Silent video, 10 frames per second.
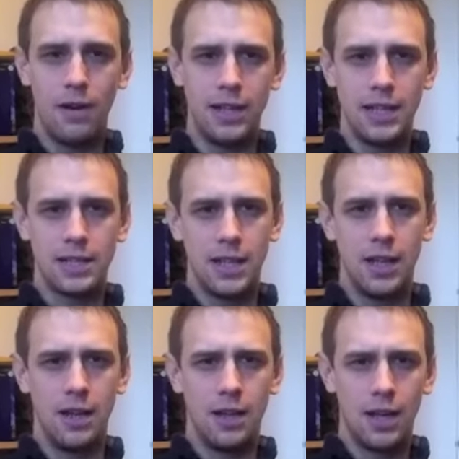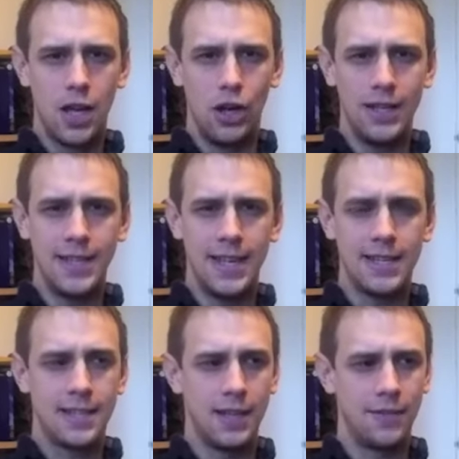in his early
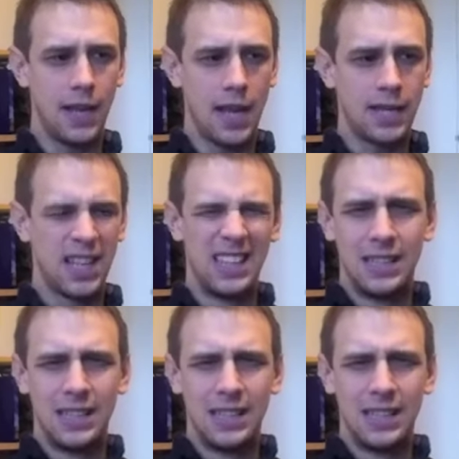days, if you like.